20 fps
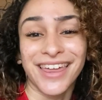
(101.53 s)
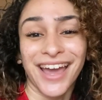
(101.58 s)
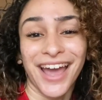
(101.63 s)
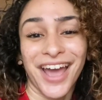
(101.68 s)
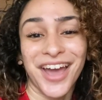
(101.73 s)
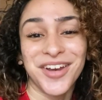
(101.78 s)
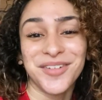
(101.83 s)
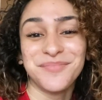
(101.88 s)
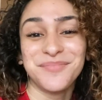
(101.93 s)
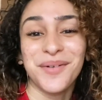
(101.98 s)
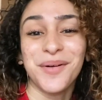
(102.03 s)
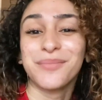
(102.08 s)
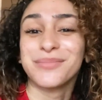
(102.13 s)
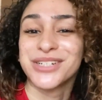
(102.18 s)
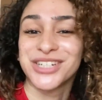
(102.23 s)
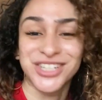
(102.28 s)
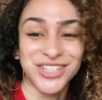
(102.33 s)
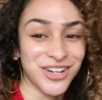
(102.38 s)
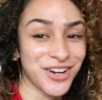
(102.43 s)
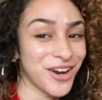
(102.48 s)
and I'm
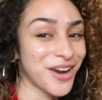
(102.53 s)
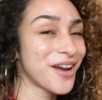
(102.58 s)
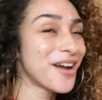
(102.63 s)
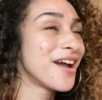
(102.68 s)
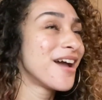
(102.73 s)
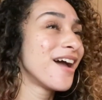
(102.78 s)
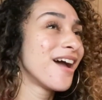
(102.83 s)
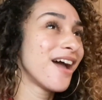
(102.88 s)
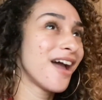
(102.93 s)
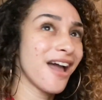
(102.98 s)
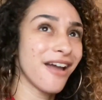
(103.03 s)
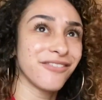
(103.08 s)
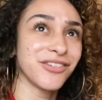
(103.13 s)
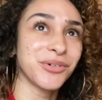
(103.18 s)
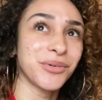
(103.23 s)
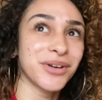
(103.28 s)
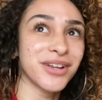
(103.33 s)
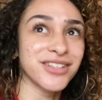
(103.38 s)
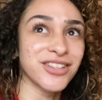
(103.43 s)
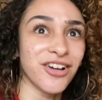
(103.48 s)
sure
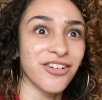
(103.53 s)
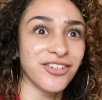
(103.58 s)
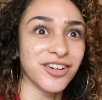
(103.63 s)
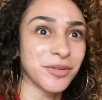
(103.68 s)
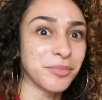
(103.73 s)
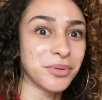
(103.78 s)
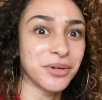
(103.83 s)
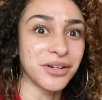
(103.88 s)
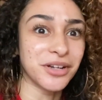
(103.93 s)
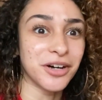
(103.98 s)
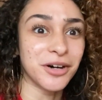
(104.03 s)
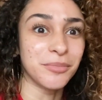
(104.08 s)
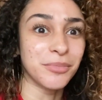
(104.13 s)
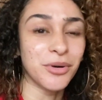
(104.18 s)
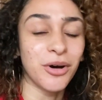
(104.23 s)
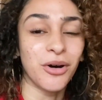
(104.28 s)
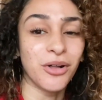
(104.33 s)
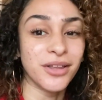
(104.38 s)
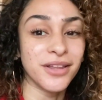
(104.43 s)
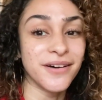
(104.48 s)
everyone has already put up
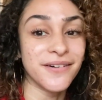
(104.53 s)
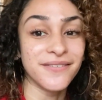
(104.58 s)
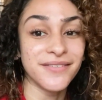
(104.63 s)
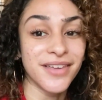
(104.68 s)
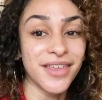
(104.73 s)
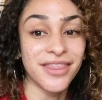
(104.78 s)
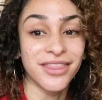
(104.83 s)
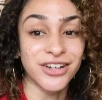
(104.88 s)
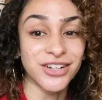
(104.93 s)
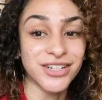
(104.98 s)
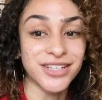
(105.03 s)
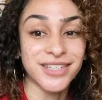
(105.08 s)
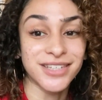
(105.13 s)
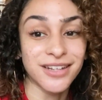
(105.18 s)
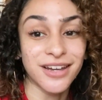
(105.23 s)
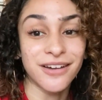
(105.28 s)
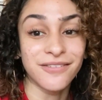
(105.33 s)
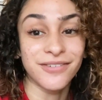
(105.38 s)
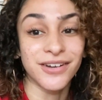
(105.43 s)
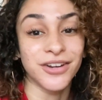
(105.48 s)
all of their
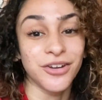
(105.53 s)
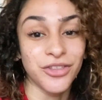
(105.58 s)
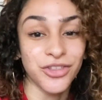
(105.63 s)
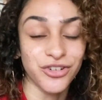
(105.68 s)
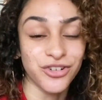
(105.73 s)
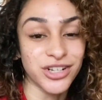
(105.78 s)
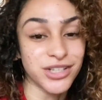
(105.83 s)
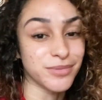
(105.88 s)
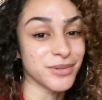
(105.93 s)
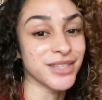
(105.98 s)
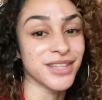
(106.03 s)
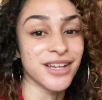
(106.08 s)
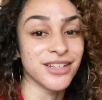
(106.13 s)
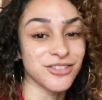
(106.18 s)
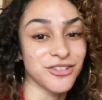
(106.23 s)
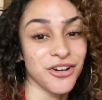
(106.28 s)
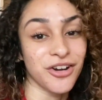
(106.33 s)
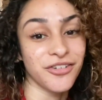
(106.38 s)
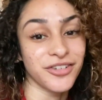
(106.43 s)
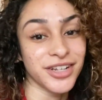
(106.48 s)
stuff. I know the Christmas lights
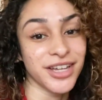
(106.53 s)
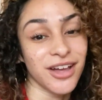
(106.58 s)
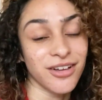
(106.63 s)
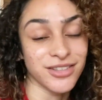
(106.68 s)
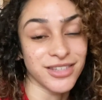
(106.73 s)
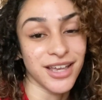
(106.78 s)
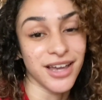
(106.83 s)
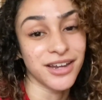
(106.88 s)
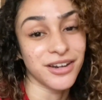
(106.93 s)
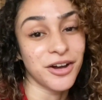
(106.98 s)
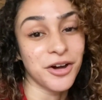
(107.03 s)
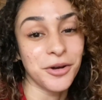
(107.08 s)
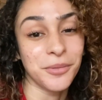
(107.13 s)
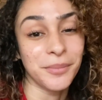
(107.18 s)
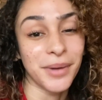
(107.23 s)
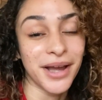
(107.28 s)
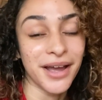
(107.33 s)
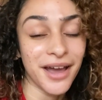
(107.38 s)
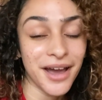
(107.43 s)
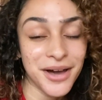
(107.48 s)
are already outside on
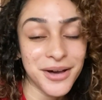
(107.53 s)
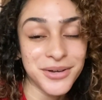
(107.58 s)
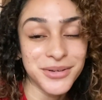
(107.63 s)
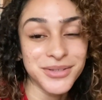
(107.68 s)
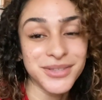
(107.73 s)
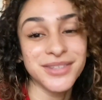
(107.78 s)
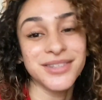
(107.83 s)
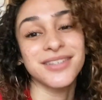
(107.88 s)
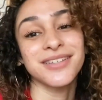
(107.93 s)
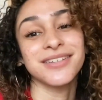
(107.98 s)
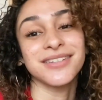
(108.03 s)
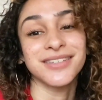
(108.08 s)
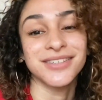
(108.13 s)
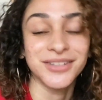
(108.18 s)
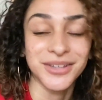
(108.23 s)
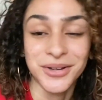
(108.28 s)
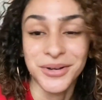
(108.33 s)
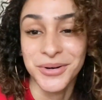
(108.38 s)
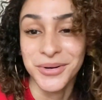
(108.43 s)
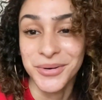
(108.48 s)
my house
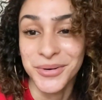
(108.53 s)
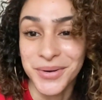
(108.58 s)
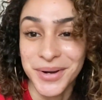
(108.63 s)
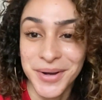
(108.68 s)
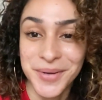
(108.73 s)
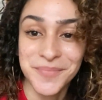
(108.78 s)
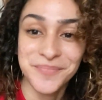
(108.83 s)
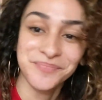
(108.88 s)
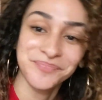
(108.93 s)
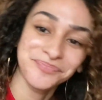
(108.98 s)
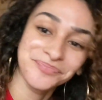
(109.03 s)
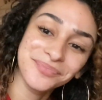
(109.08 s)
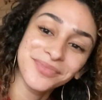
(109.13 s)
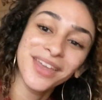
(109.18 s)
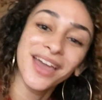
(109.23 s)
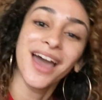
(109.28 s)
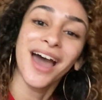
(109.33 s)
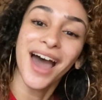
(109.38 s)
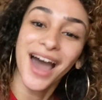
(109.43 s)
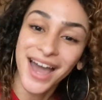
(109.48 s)
so
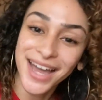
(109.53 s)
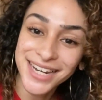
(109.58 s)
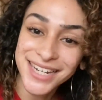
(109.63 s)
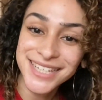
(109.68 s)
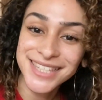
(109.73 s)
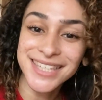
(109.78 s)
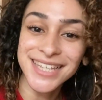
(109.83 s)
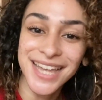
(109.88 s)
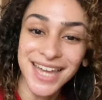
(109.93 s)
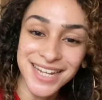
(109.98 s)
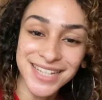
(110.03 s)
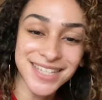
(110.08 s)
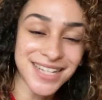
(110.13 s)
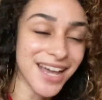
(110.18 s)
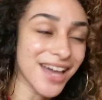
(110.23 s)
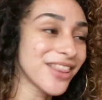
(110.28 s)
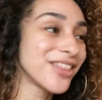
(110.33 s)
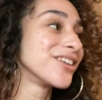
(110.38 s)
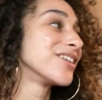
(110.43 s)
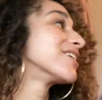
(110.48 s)
I need to get it
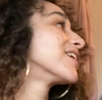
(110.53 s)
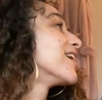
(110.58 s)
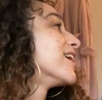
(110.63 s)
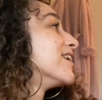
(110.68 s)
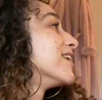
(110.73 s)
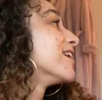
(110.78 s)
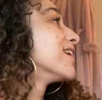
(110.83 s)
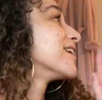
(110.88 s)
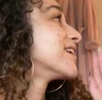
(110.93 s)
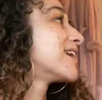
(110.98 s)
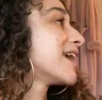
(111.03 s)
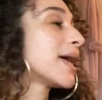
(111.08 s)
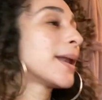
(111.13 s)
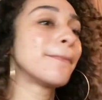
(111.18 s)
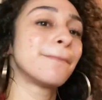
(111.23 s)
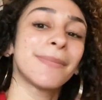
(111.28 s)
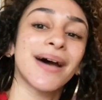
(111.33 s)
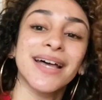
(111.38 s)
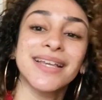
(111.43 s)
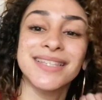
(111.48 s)
together and
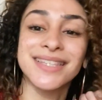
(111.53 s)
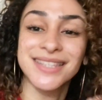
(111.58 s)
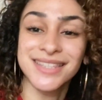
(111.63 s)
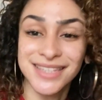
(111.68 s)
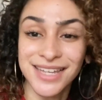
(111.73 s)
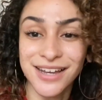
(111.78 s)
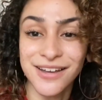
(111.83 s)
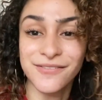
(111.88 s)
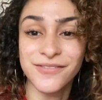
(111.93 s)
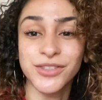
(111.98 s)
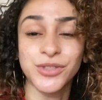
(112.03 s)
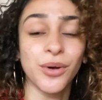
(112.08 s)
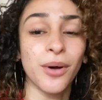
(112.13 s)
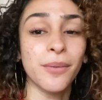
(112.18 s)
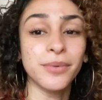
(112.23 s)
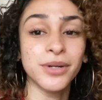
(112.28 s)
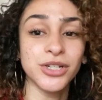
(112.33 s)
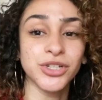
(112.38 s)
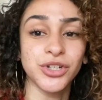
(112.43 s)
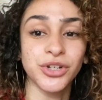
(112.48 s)
get my stuff. So I'm
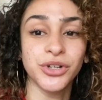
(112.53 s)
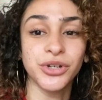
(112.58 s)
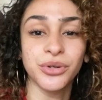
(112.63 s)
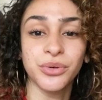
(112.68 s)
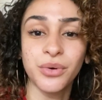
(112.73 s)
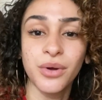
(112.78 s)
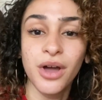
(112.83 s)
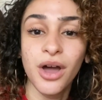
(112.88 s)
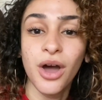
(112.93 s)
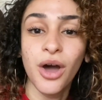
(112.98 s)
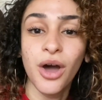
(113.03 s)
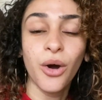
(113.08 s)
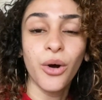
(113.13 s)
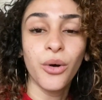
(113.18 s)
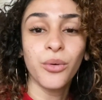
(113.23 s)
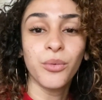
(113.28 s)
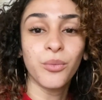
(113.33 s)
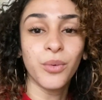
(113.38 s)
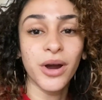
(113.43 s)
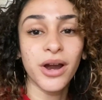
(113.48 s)
going to show you
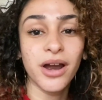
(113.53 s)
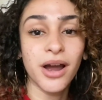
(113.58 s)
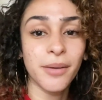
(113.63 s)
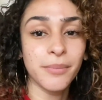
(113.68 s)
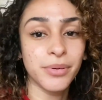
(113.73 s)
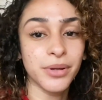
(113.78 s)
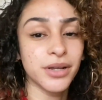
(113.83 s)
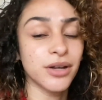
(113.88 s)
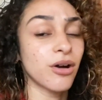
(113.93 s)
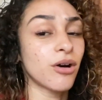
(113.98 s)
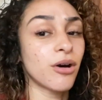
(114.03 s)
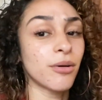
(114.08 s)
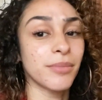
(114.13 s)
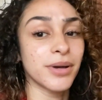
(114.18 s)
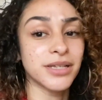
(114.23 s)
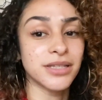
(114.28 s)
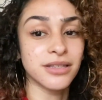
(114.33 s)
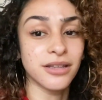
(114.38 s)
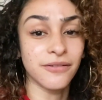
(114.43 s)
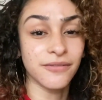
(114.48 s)
where I'm putting all my
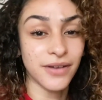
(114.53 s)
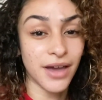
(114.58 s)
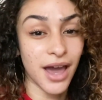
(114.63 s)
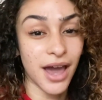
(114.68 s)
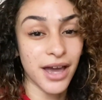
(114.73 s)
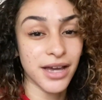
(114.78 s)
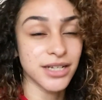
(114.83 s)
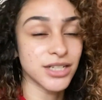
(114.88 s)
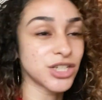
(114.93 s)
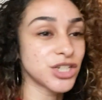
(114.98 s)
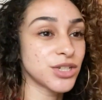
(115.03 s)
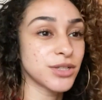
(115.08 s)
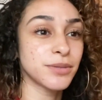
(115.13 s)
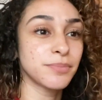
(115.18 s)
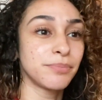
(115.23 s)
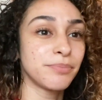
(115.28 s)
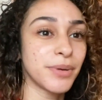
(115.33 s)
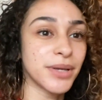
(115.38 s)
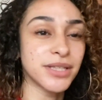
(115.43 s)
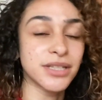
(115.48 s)
stuff at. It's
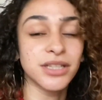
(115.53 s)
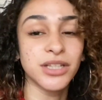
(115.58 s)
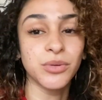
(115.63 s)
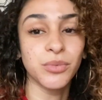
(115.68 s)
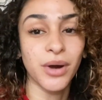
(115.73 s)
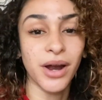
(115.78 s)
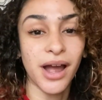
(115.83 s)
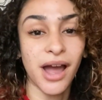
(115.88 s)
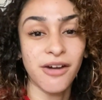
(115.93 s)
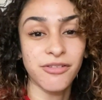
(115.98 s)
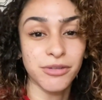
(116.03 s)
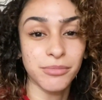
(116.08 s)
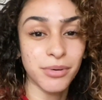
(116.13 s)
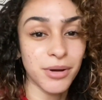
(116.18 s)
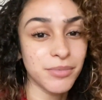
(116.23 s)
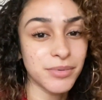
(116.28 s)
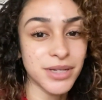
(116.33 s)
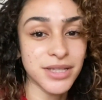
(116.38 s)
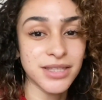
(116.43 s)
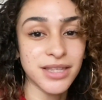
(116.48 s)
just basically where I have the
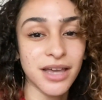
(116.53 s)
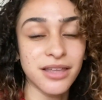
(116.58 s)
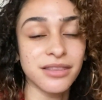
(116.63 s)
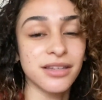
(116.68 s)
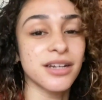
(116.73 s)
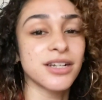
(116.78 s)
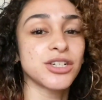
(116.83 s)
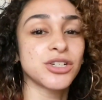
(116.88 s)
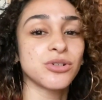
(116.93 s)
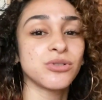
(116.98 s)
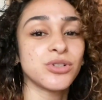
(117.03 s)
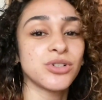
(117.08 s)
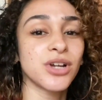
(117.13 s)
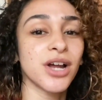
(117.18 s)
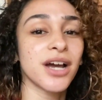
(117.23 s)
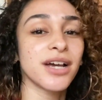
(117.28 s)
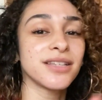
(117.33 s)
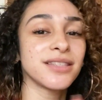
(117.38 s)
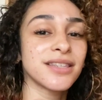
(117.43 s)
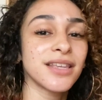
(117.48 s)
pumpkins at that I showed you
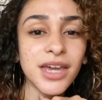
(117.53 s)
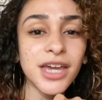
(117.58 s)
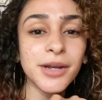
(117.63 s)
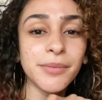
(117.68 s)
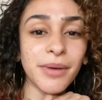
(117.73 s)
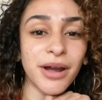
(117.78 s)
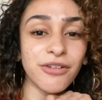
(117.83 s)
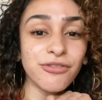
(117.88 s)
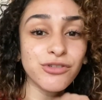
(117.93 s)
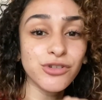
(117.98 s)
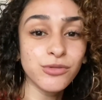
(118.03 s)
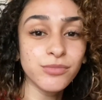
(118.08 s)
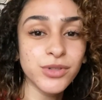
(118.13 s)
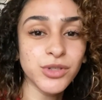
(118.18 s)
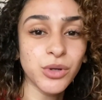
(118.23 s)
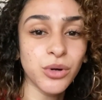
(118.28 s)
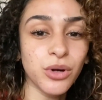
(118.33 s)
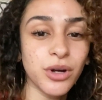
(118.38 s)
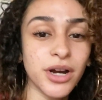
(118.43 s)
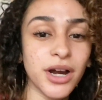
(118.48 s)
guys in my room
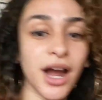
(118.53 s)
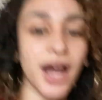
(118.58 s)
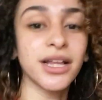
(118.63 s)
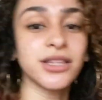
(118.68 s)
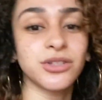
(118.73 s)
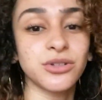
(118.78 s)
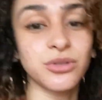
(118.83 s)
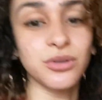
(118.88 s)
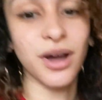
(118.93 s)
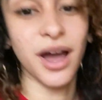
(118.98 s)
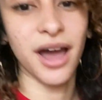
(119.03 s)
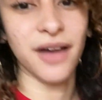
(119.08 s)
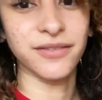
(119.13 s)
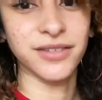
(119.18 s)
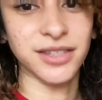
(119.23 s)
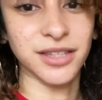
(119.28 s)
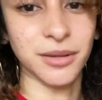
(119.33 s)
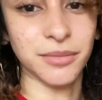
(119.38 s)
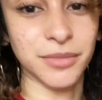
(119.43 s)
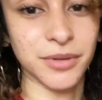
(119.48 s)
tour. I do have
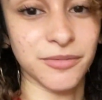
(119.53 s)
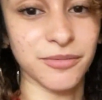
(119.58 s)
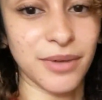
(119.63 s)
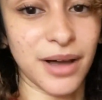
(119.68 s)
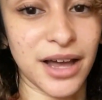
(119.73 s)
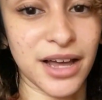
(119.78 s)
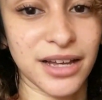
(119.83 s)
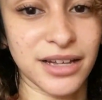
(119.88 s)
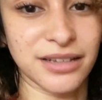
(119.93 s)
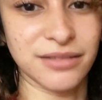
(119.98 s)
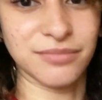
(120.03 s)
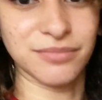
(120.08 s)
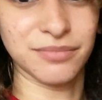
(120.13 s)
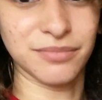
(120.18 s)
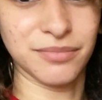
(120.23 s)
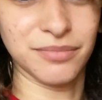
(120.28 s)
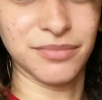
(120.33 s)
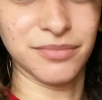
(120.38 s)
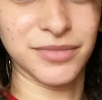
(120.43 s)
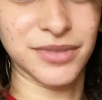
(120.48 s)
some of my
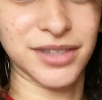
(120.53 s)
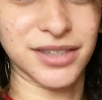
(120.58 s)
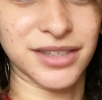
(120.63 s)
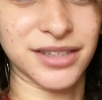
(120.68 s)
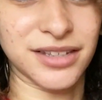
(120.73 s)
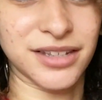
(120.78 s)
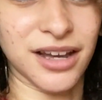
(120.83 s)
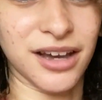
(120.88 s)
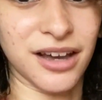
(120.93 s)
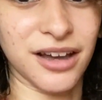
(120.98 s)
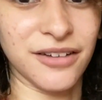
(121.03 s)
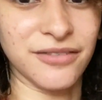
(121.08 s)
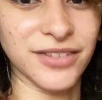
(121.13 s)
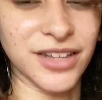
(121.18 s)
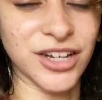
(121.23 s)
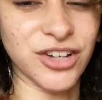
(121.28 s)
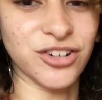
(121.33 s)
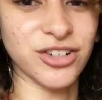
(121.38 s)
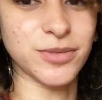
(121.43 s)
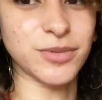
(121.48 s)
stuff,
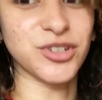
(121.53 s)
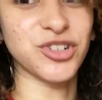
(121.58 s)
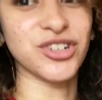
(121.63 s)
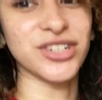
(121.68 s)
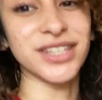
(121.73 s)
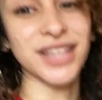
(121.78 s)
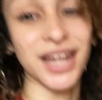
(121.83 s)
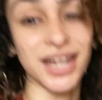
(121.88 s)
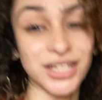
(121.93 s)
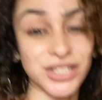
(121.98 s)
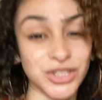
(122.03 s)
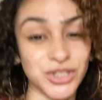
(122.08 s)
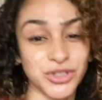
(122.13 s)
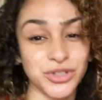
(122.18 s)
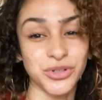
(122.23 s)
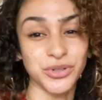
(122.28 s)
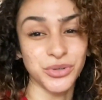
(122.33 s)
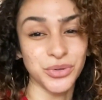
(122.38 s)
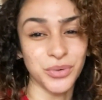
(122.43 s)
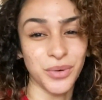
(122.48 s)
like Christmas trees that I
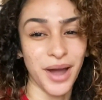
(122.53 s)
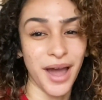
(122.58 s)
do